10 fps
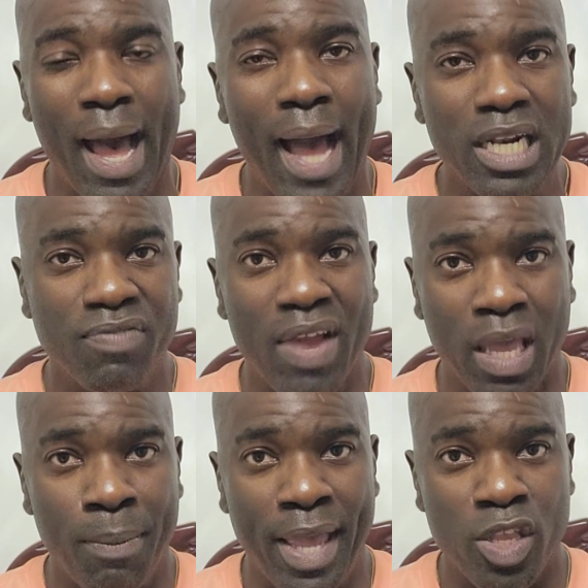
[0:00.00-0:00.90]
highly
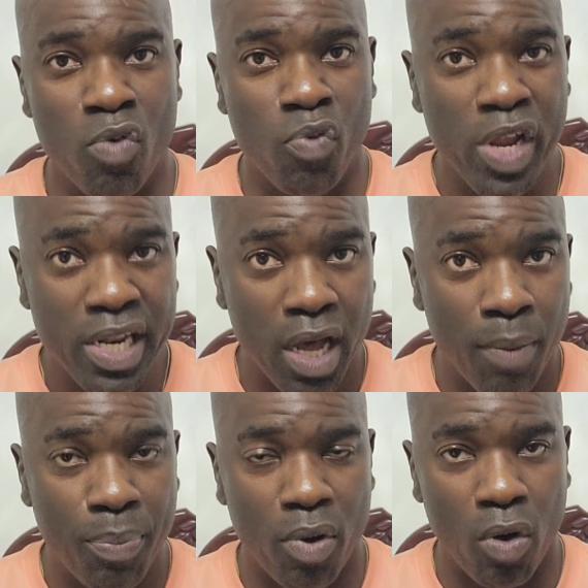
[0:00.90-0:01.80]
recommend you read
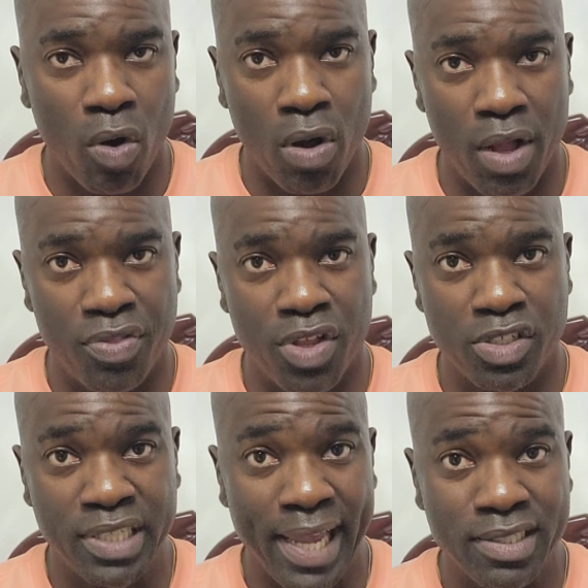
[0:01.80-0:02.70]
up on the
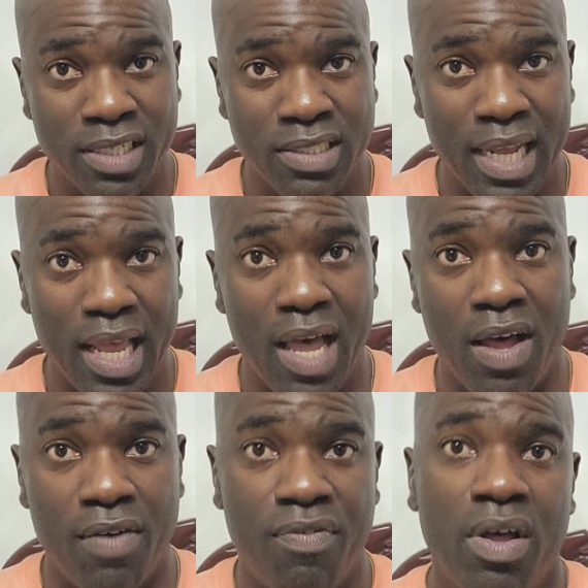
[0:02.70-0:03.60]
changes that
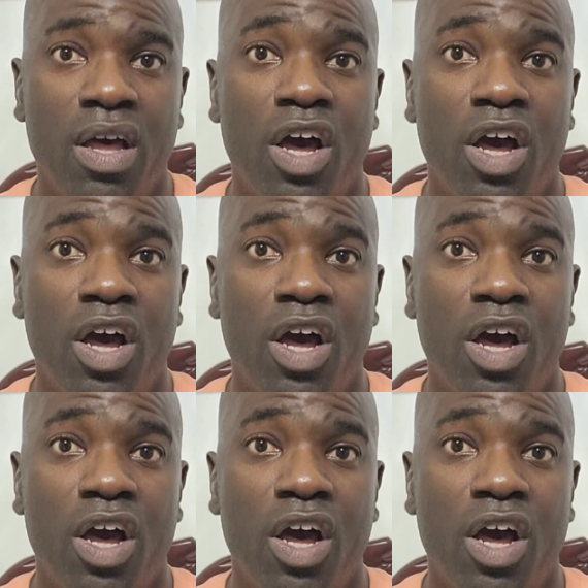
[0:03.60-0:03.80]
have